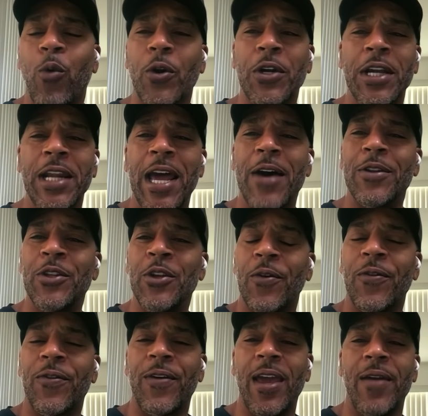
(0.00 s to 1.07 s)
working out in
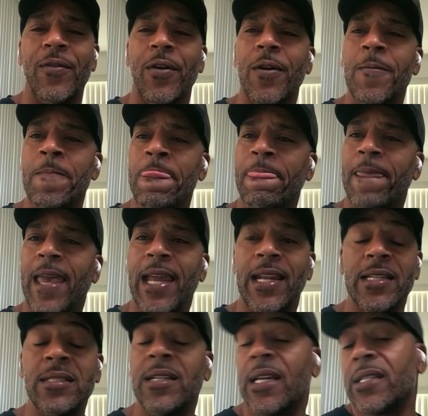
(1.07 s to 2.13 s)
your favor.
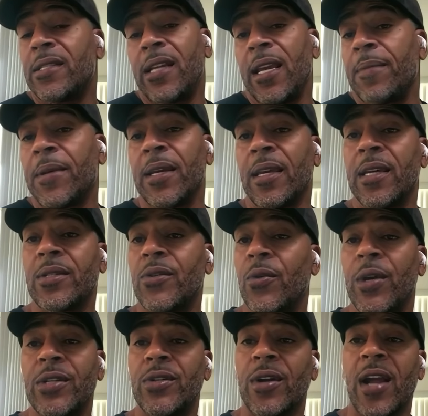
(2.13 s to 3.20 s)
And this Knicks team can get
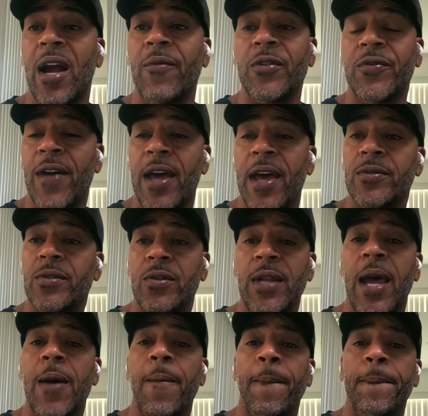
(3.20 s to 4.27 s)
to an Eastern Conference Finals,
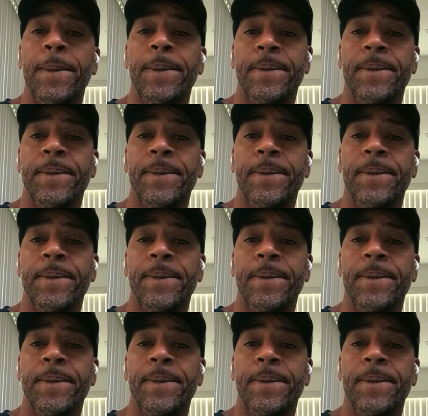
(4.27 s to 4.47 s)
no doubt.